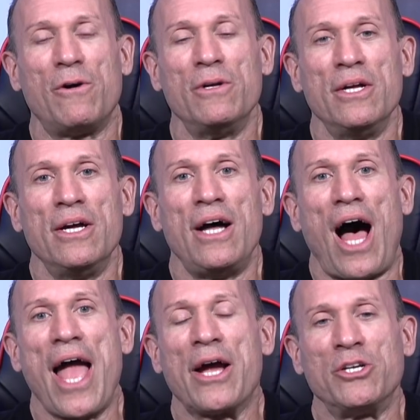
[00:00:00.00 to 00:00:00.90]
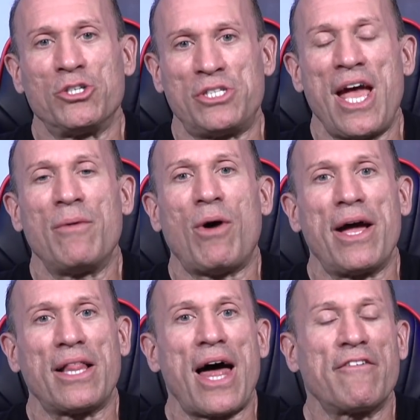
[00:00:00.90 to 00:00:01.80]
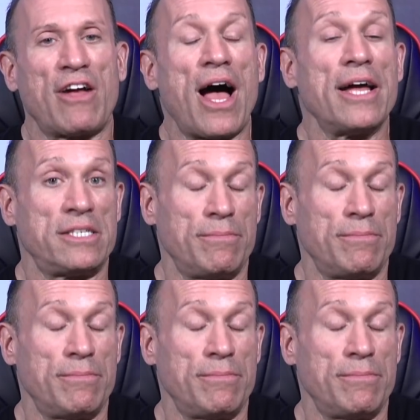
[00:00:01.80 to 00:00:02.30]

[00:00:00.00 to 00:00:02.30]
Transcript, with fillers: Yeah. I understand why a lot of guys